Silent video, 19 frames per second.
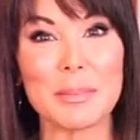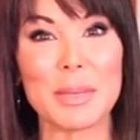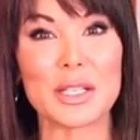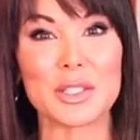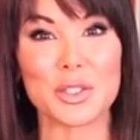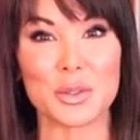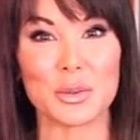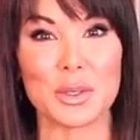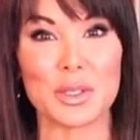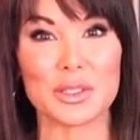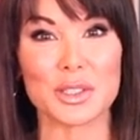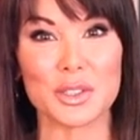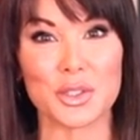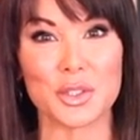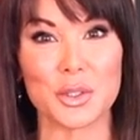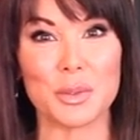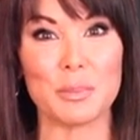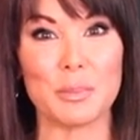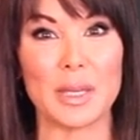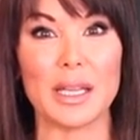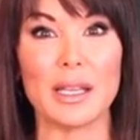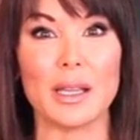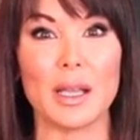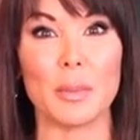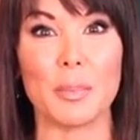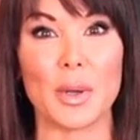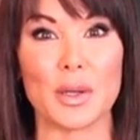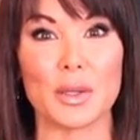make sure to shoot me
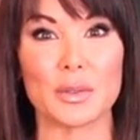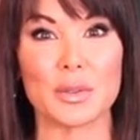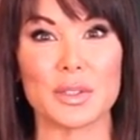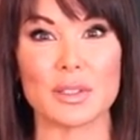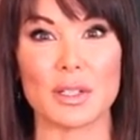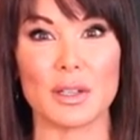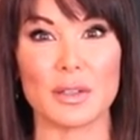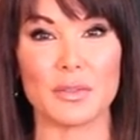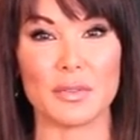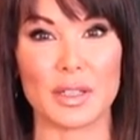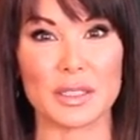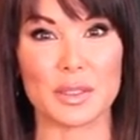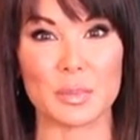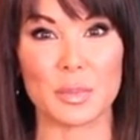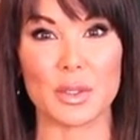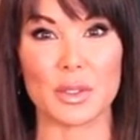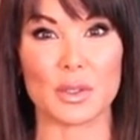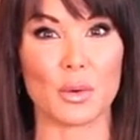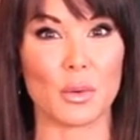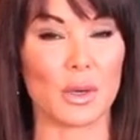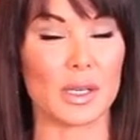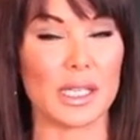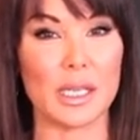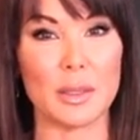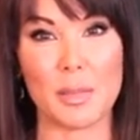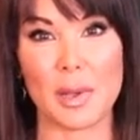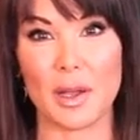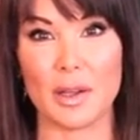a post on Facebook or an
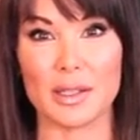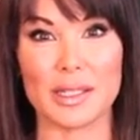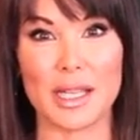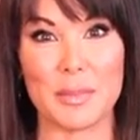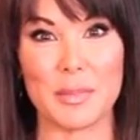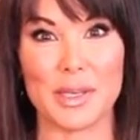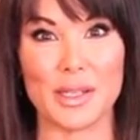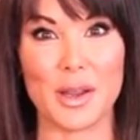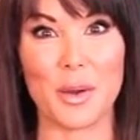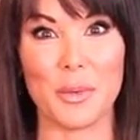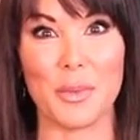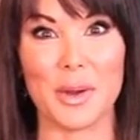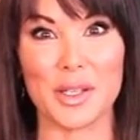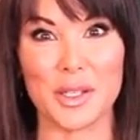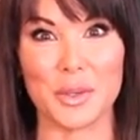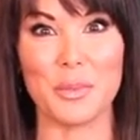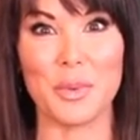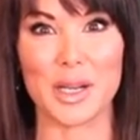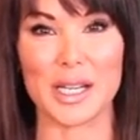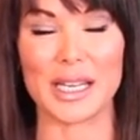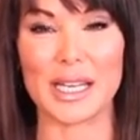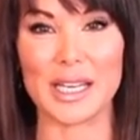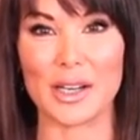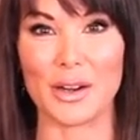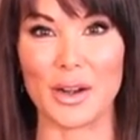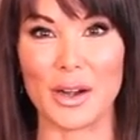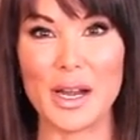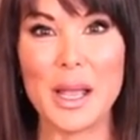email and let me know what you wanna
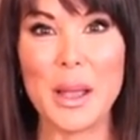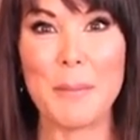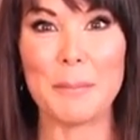hear.